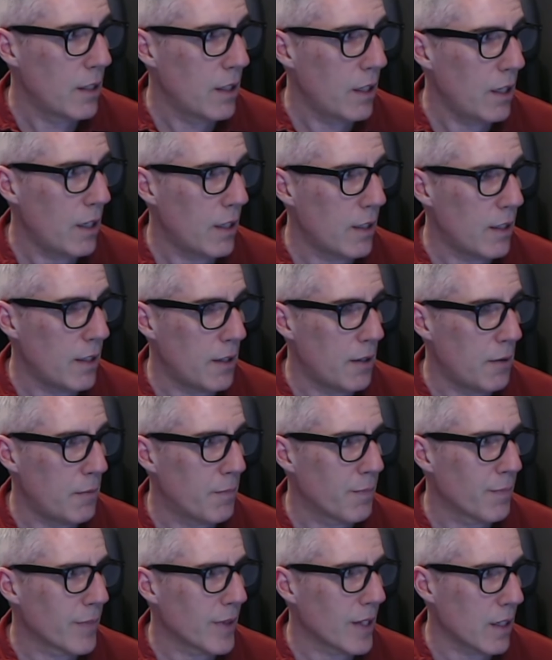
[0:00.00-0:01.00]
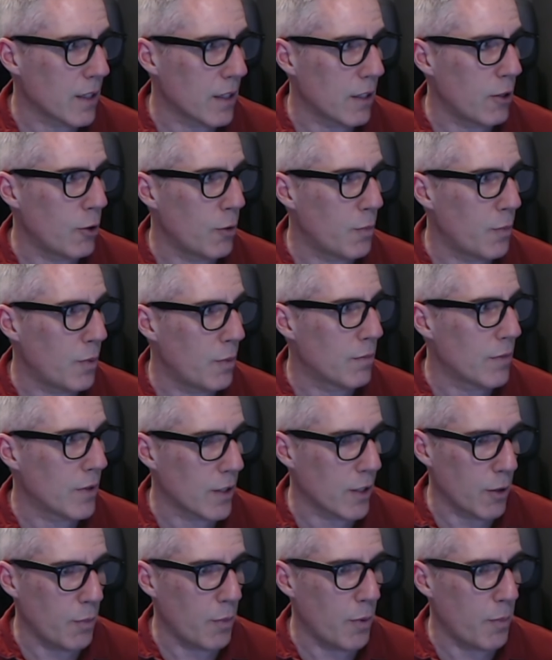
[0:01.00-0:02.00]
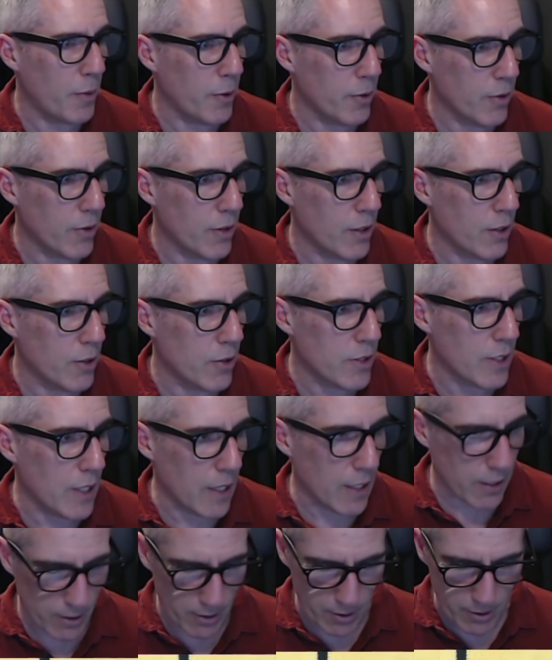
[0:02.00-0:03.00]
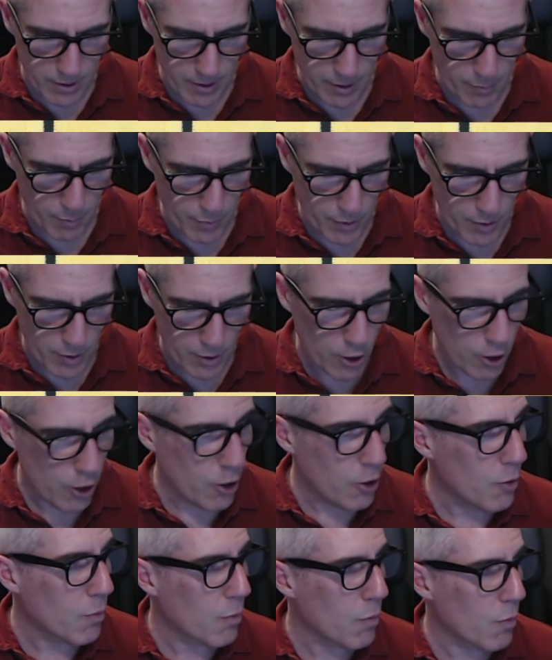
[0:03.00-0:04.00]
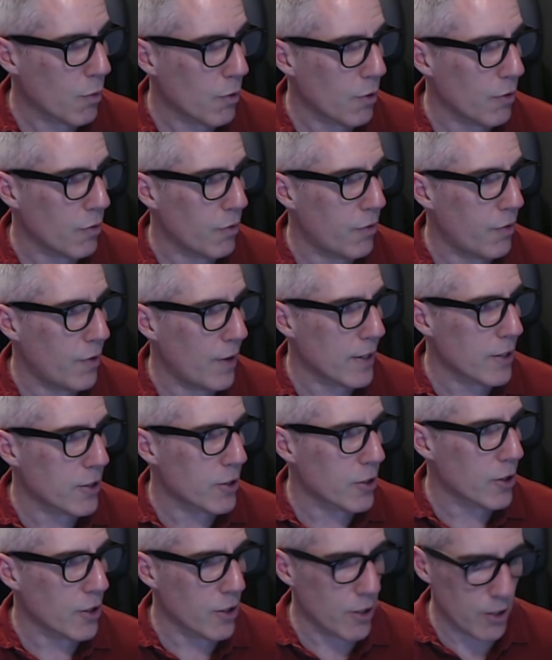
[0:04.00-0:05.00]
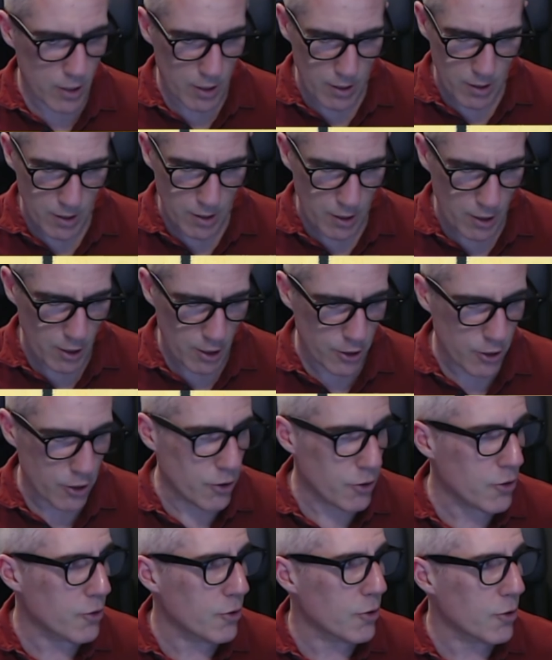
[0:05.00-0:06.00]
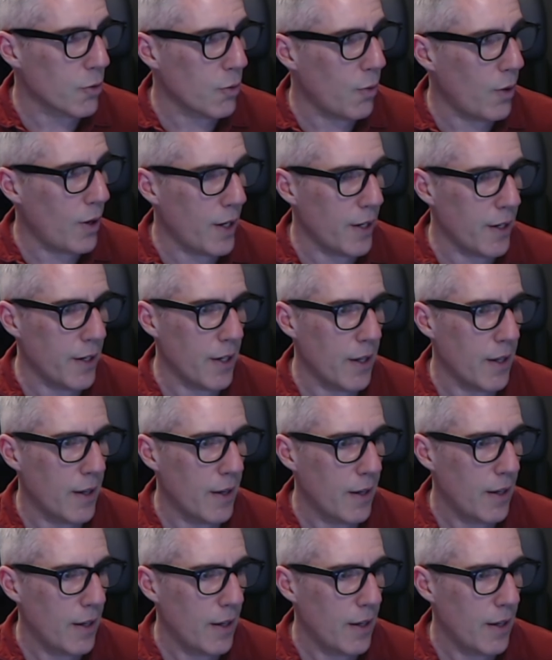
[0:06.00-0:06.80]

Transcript: I'm going to put both of those, and I'm going to type professor underscore 1,